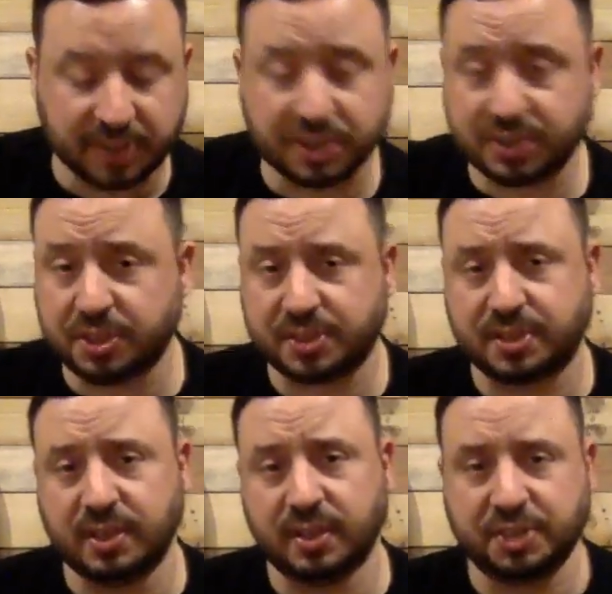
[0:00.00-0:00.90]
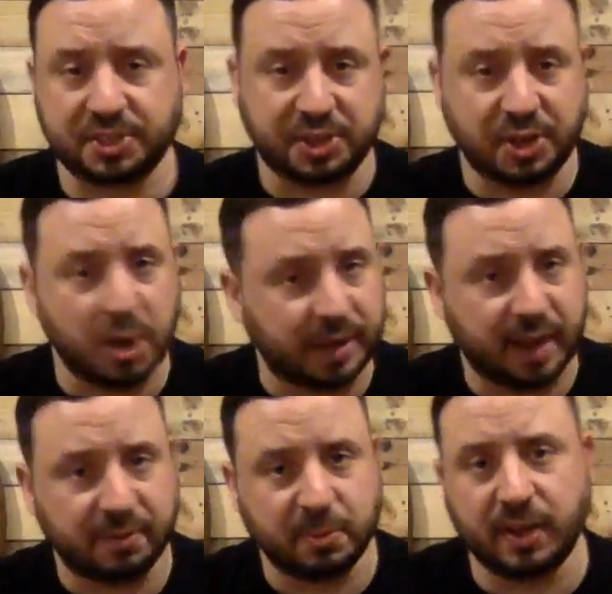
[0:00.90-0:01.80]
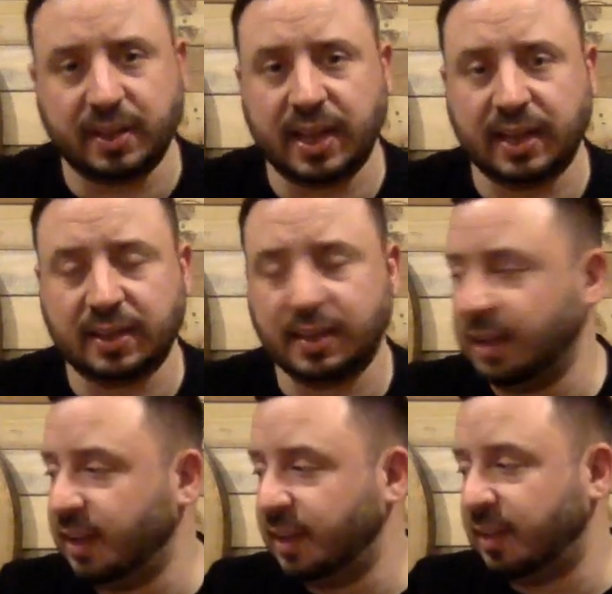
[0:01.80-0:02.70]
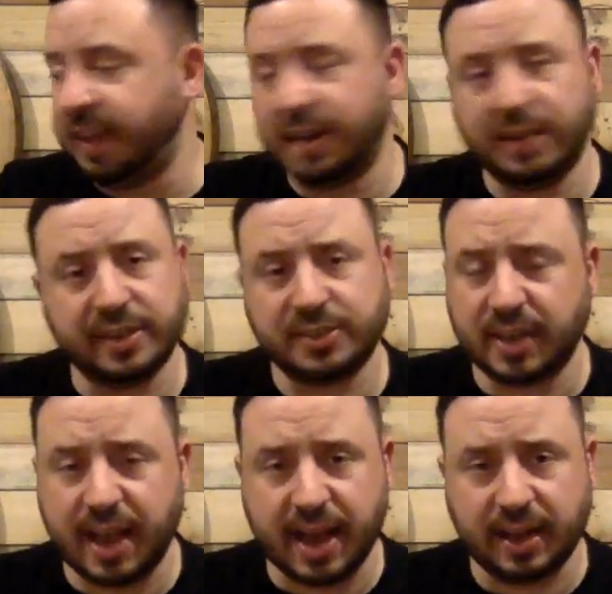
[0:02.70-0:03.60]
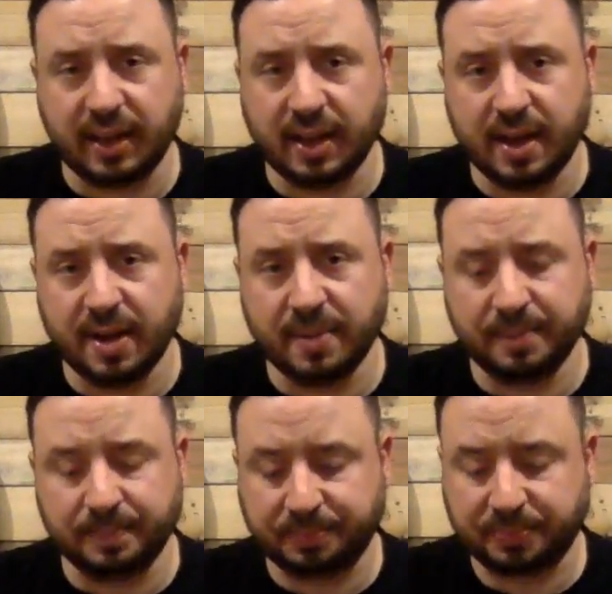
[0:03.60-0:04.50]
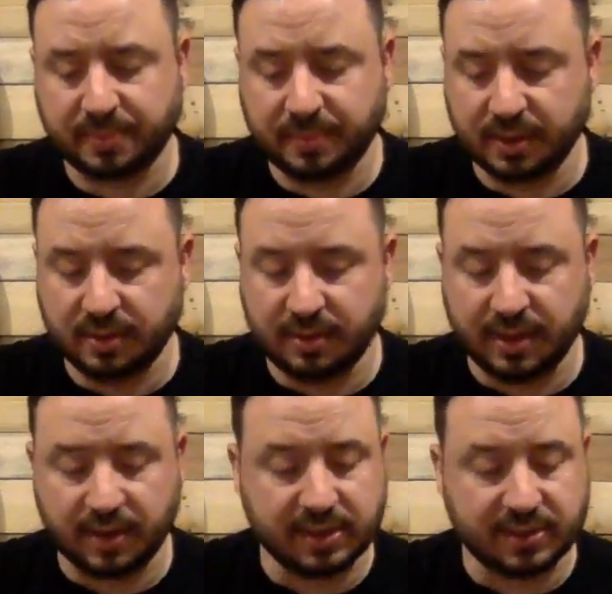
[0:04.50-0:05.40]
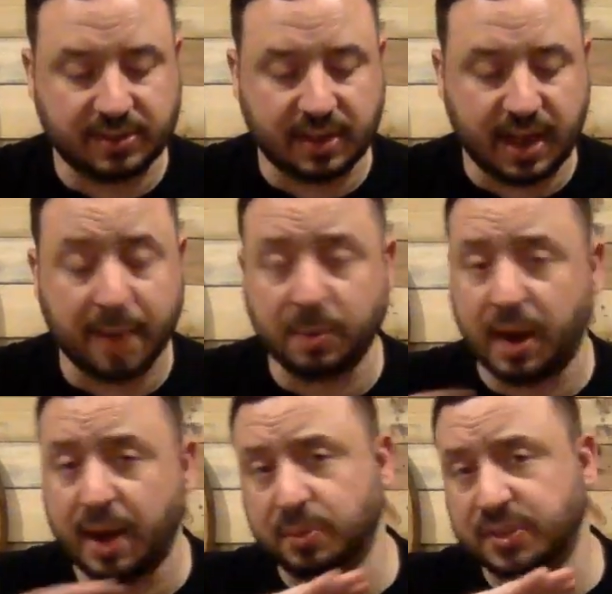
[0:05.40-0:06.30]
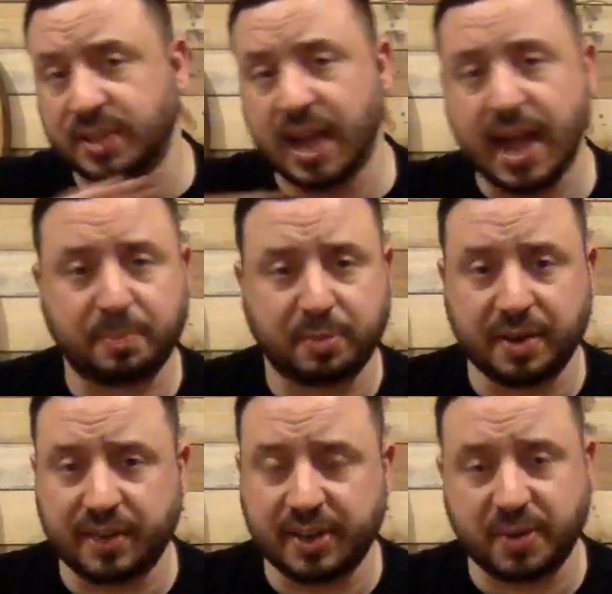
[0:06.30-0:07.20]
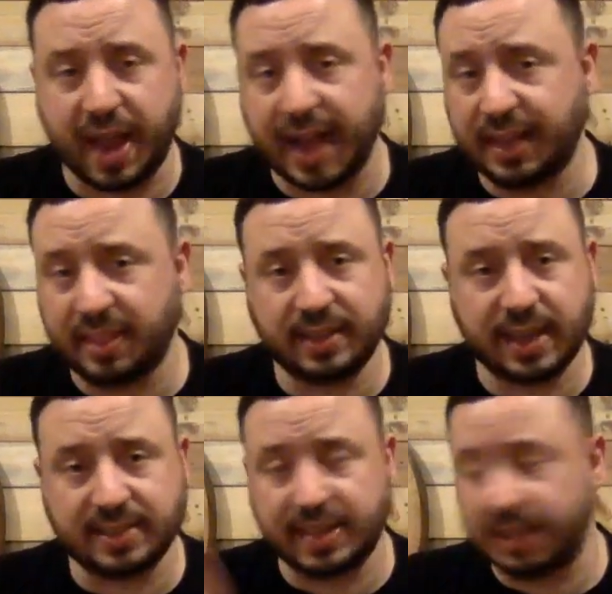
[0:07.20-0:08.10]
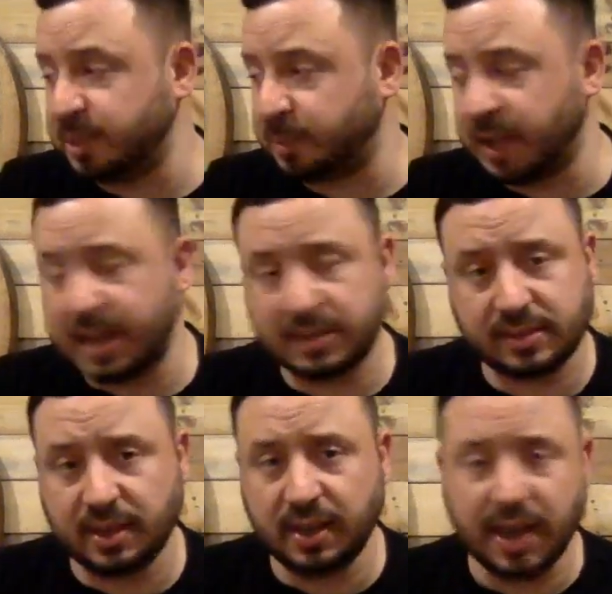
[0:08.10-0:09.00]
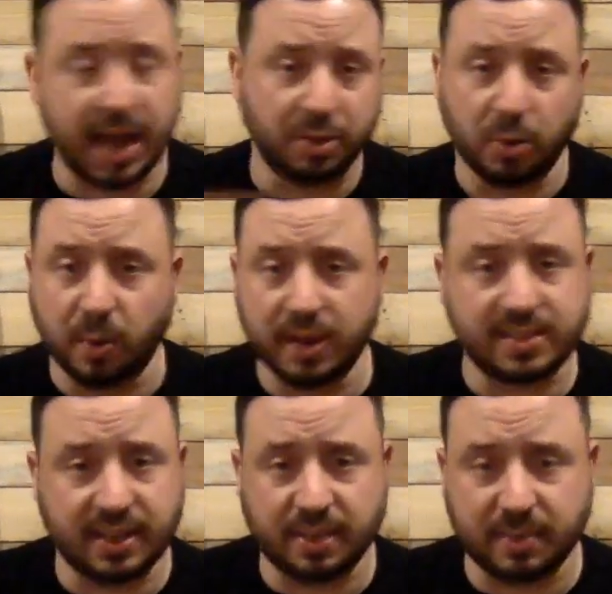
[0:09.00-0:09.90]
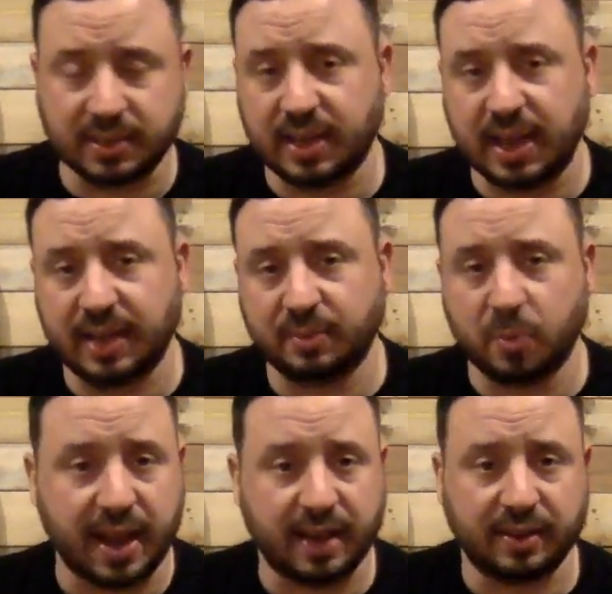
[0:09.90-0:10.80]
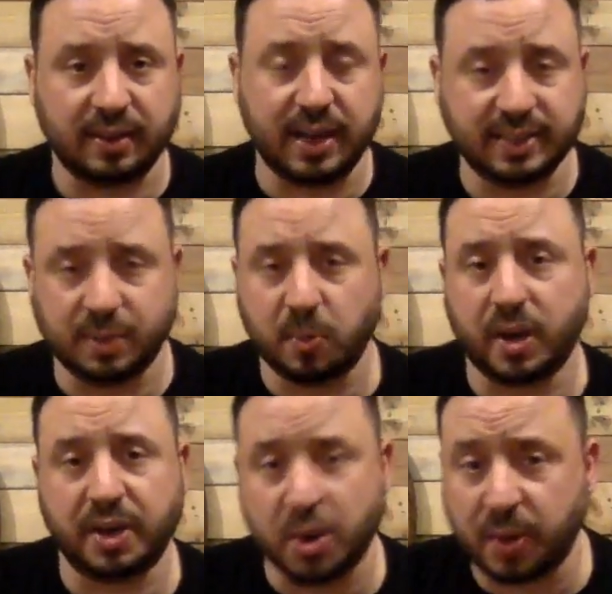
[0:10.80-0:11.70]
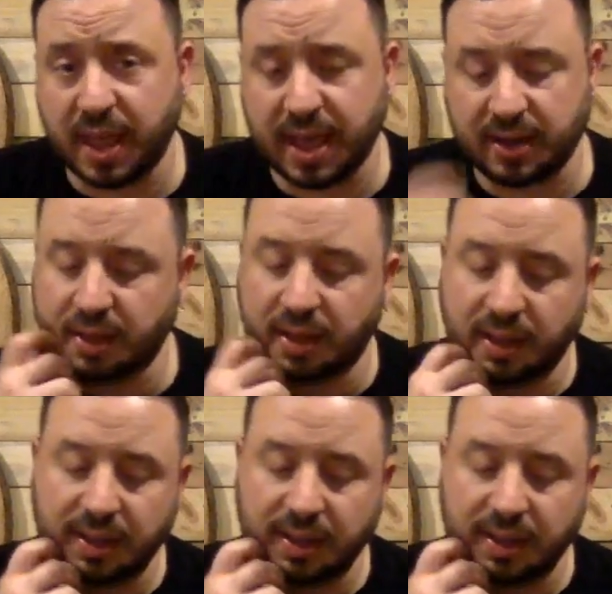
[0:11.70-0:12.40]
And just, just to, just to note everyone that there isn't any, um, there has, I, I was not privy to anything that's in these blends. I don't know what's in them. I did not want to, I didn't want to know yet.